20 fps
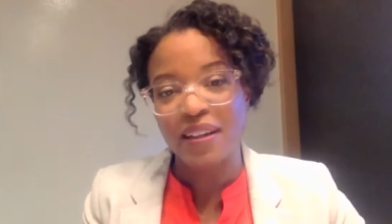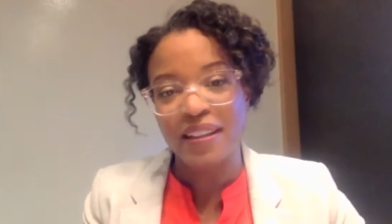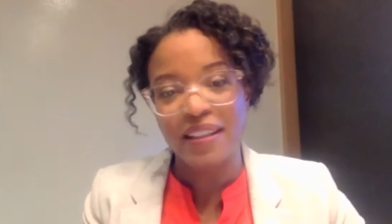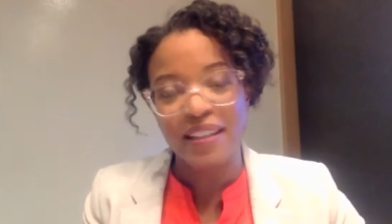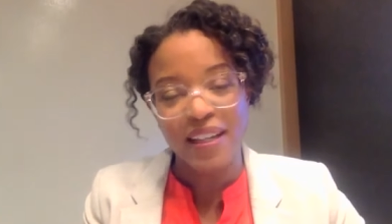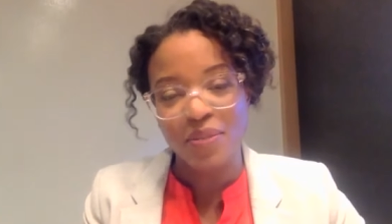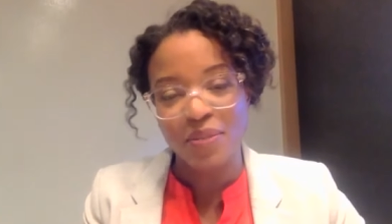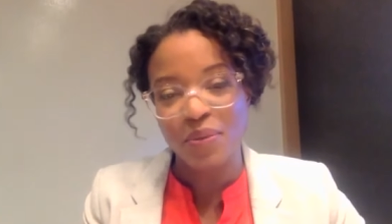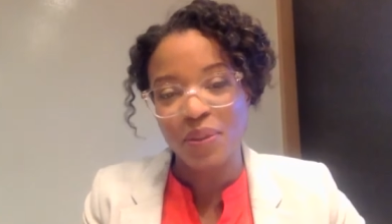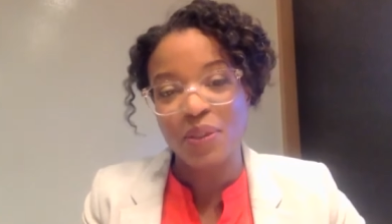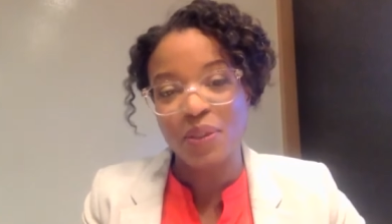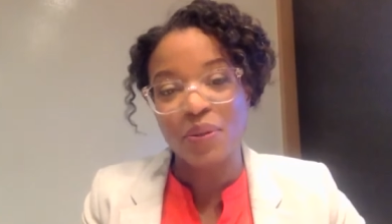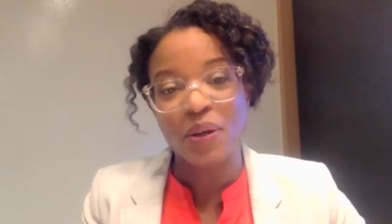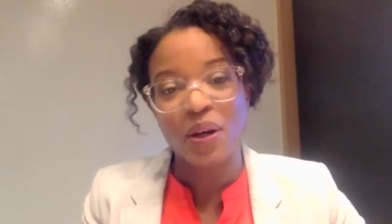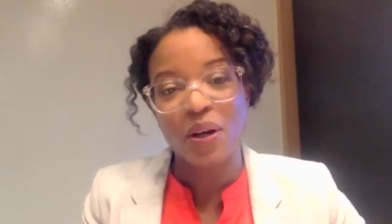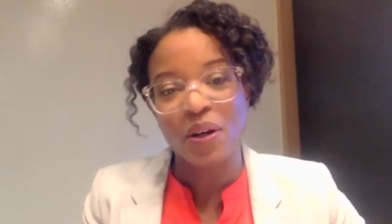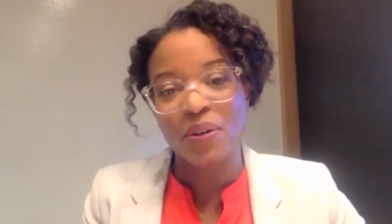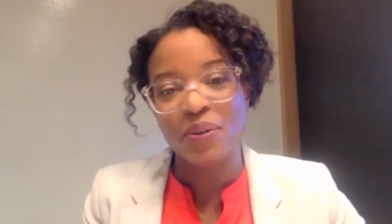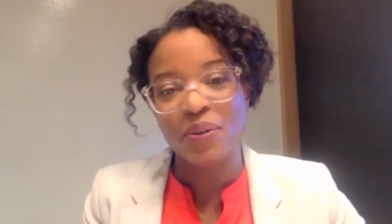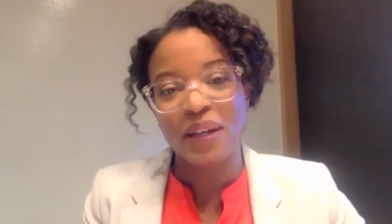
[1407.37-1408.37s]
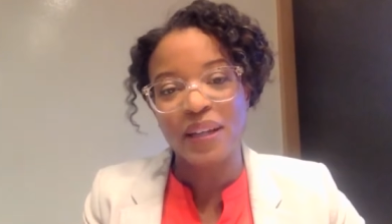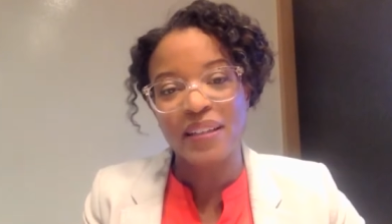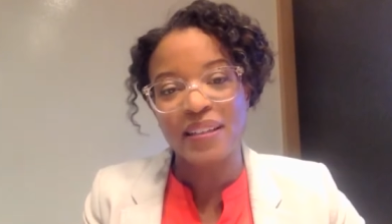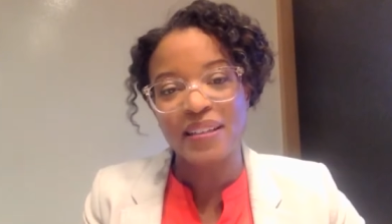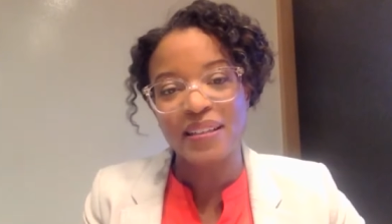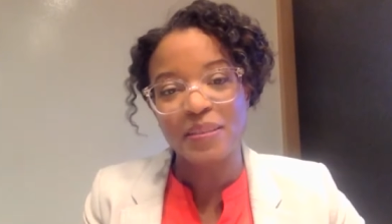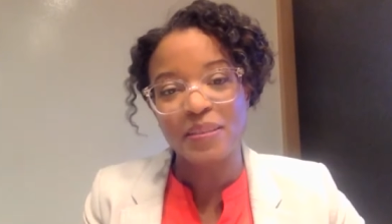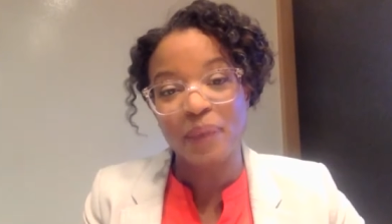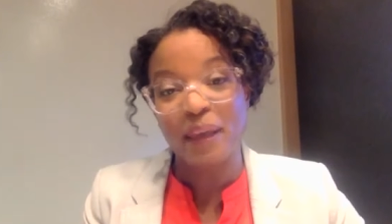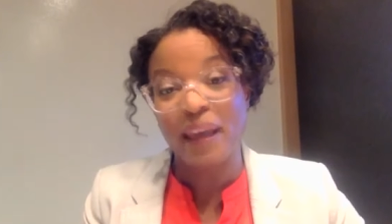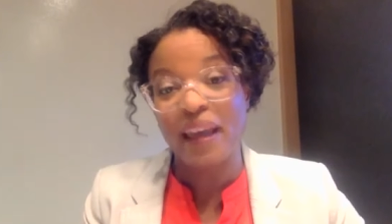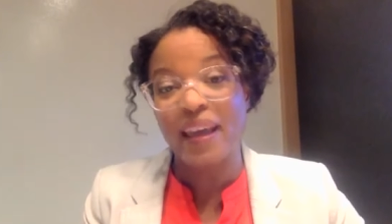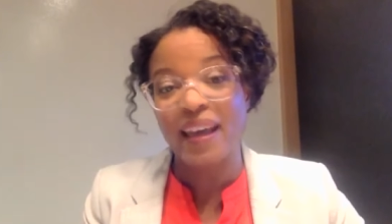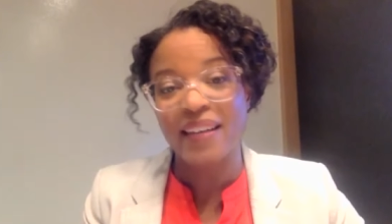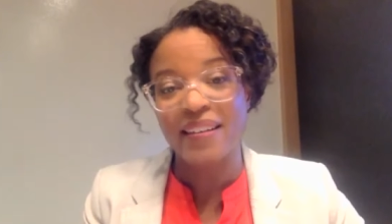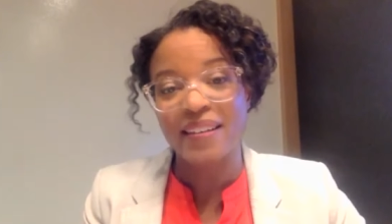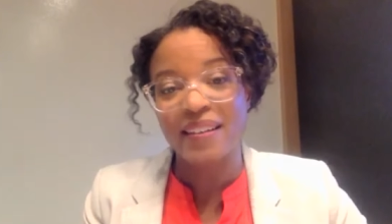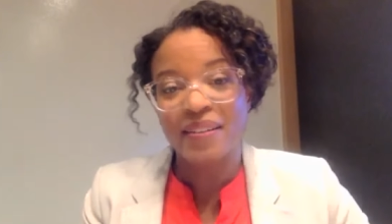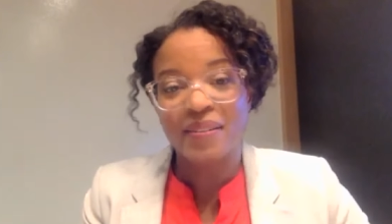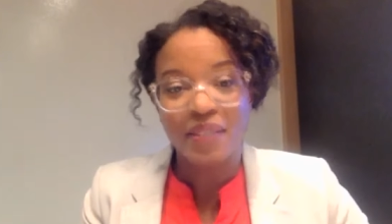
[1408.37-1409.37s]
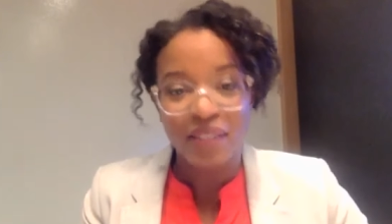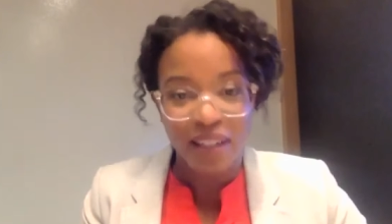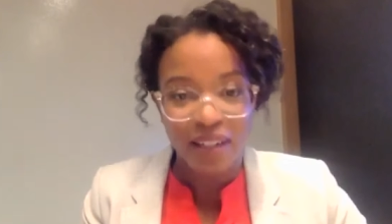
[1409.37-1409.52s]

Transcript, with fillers: And then as we grow and expand, then,